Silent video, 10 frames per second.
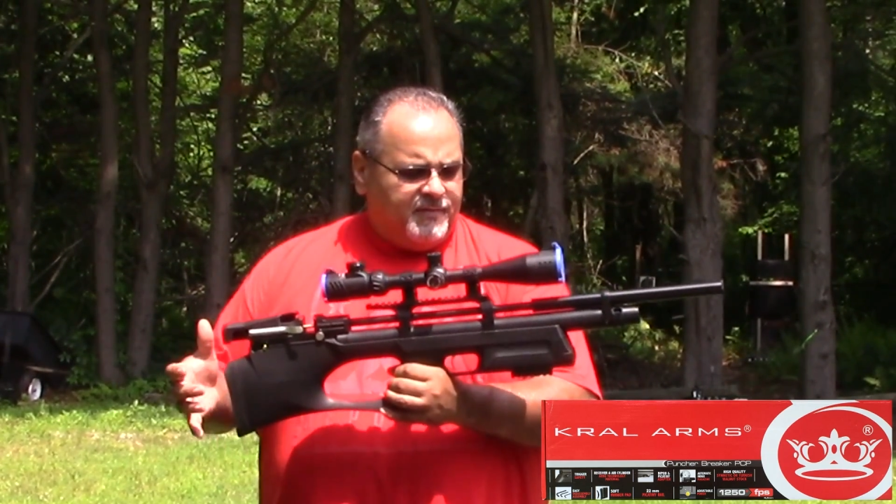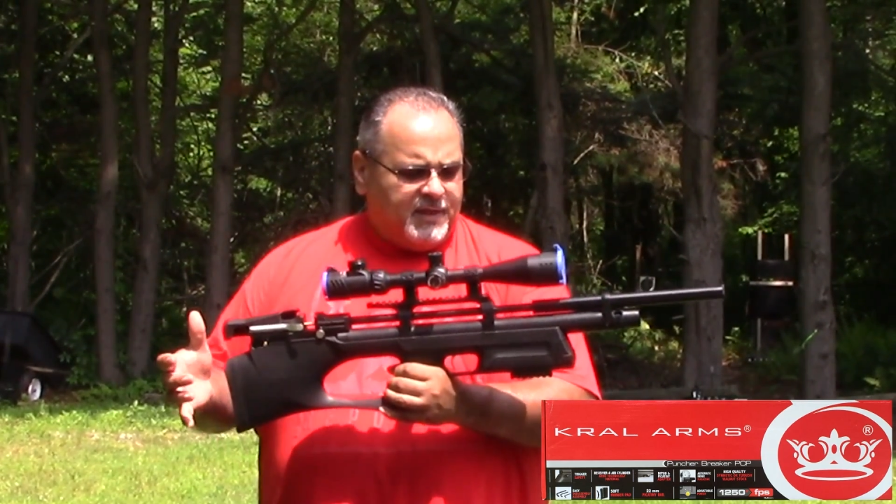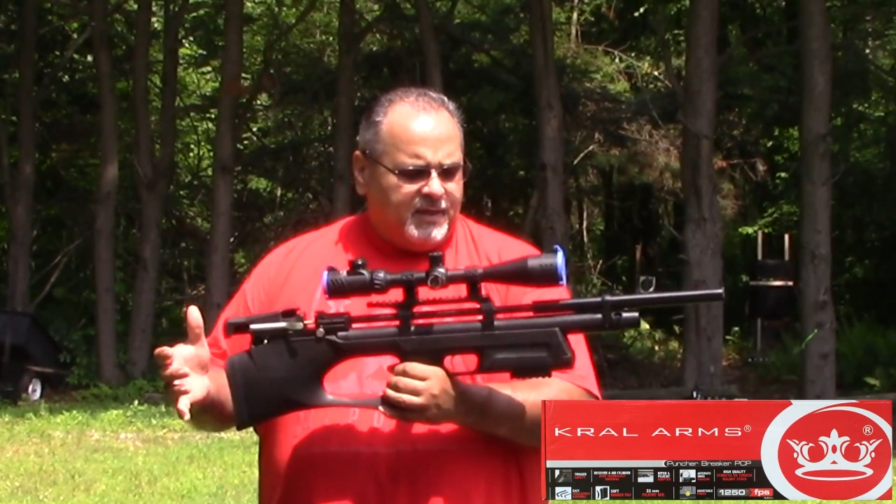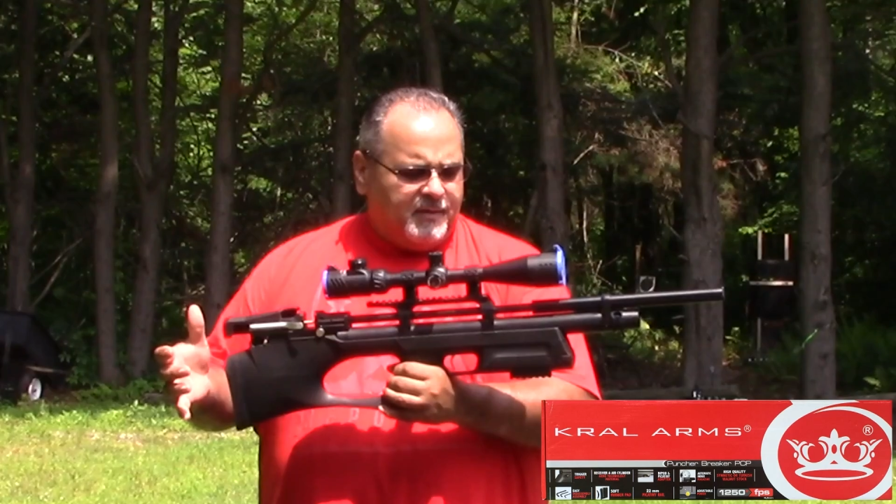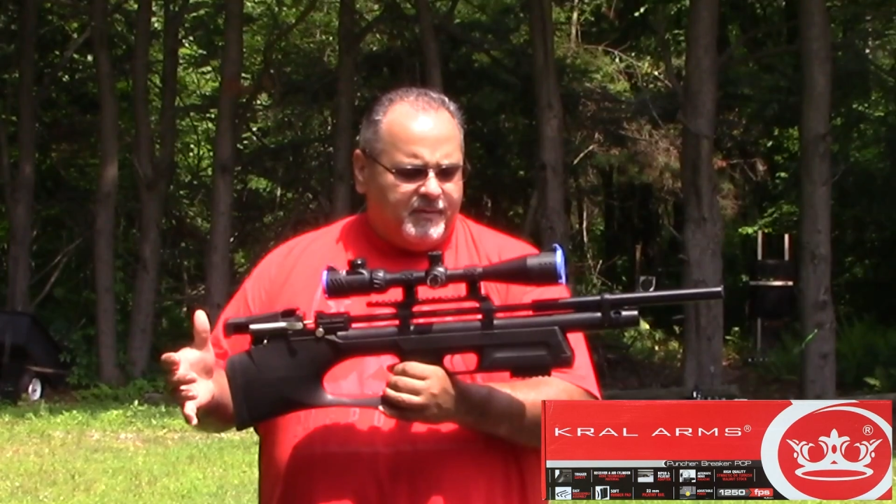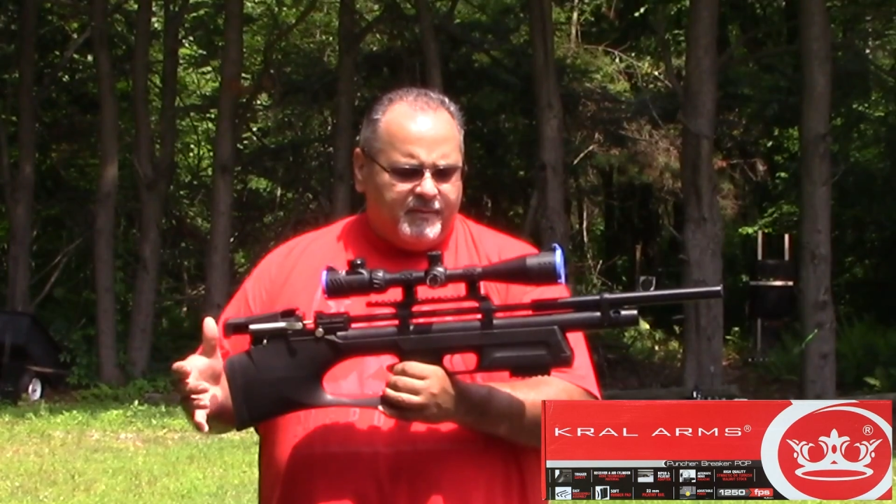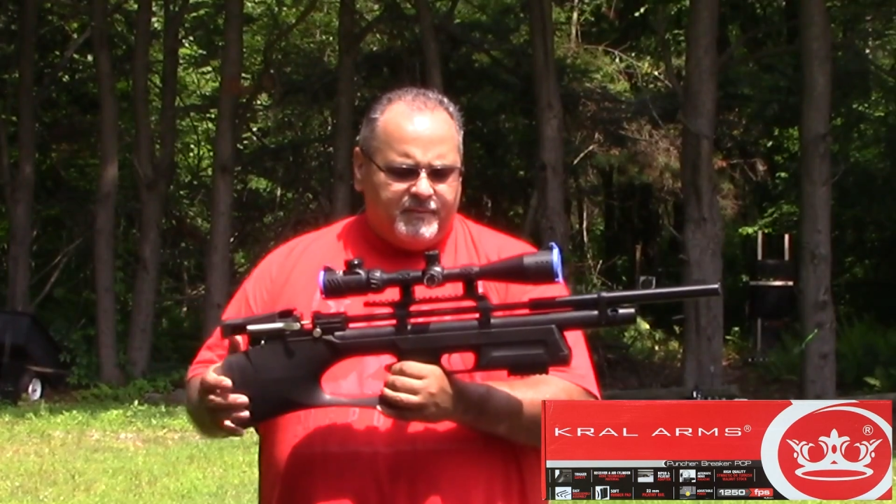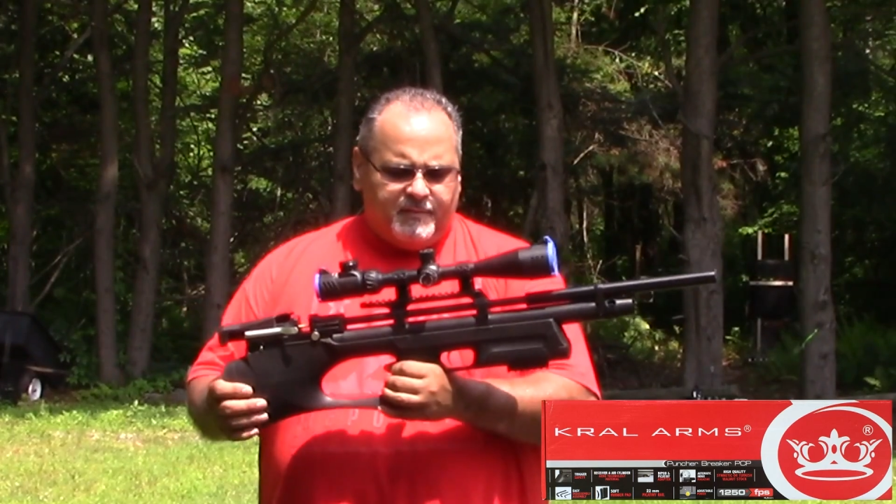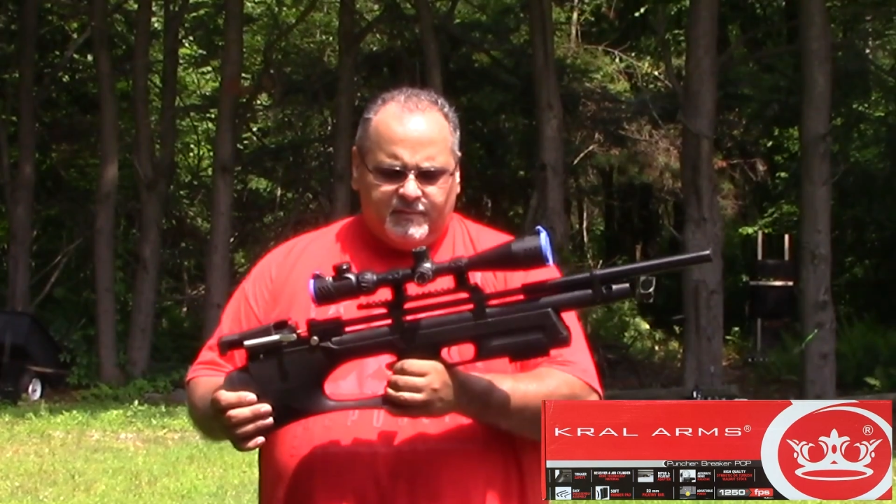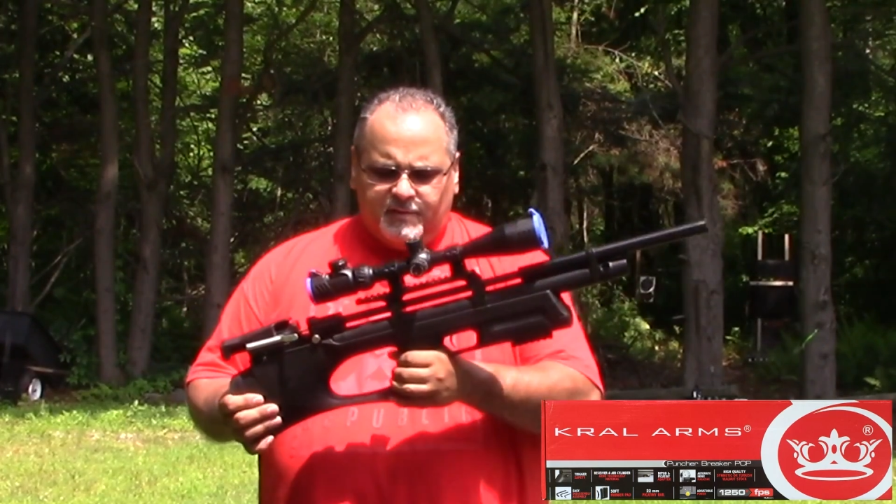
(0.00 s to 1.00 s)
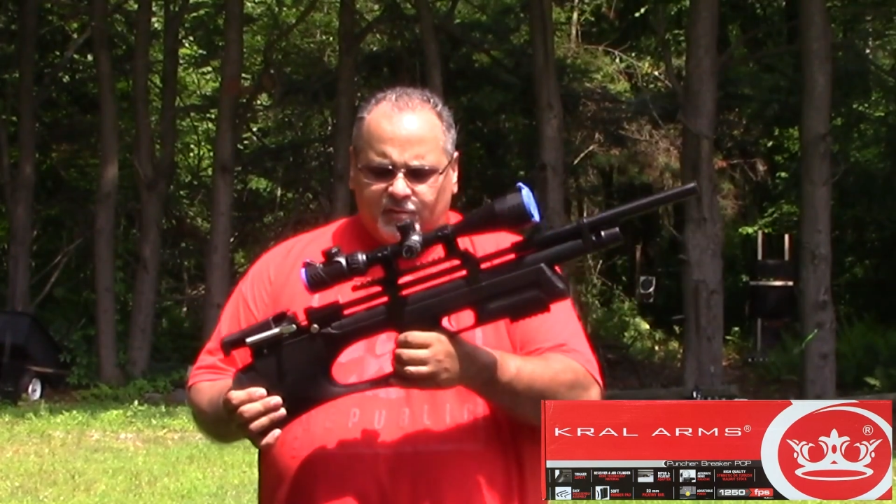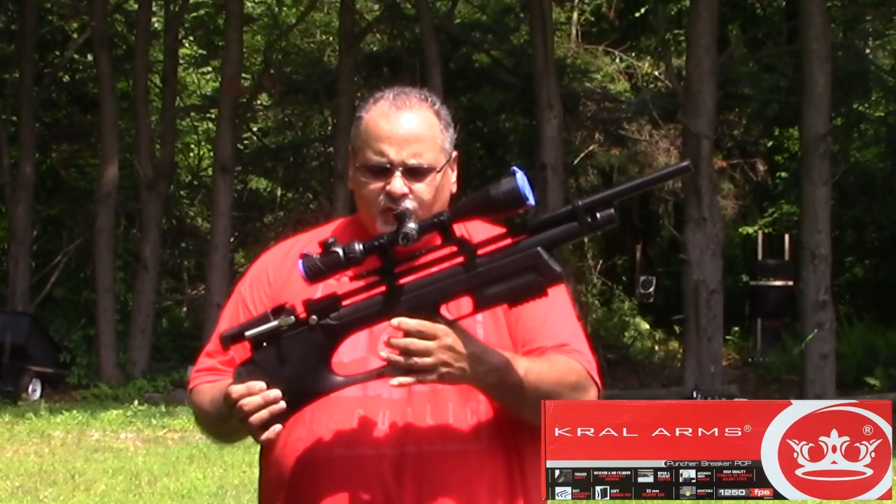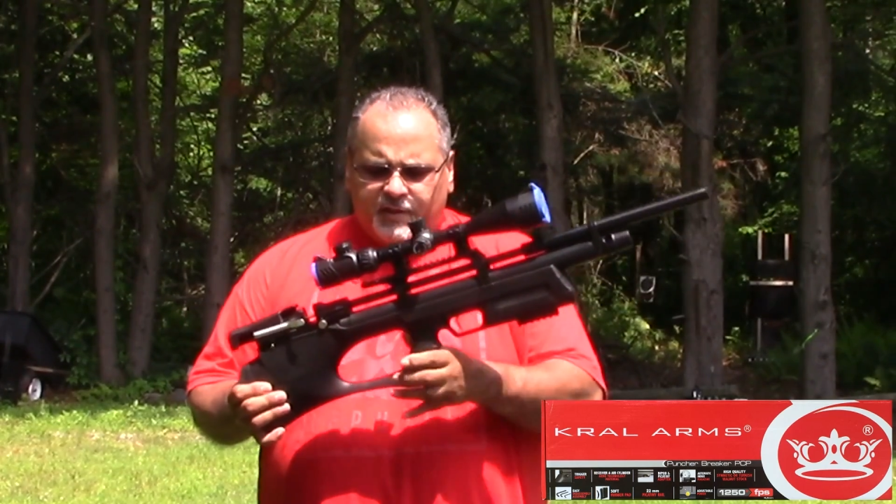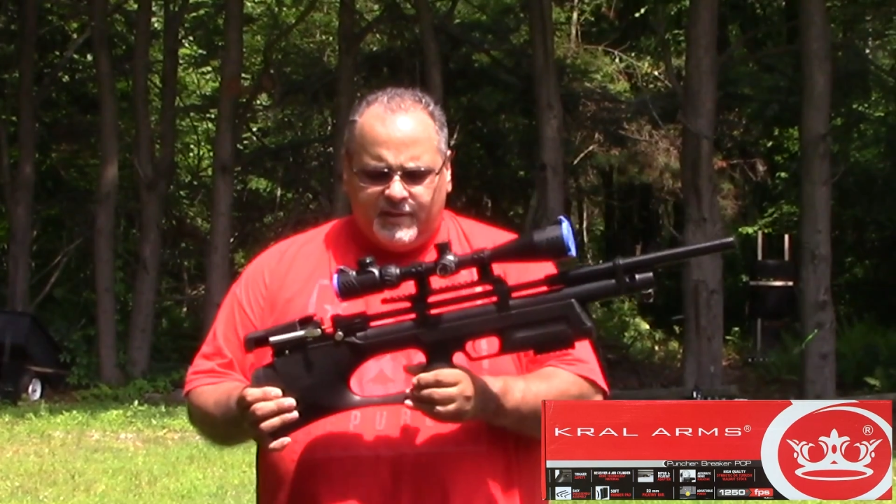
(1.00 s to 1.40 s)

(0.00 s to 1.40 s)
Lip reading: The unit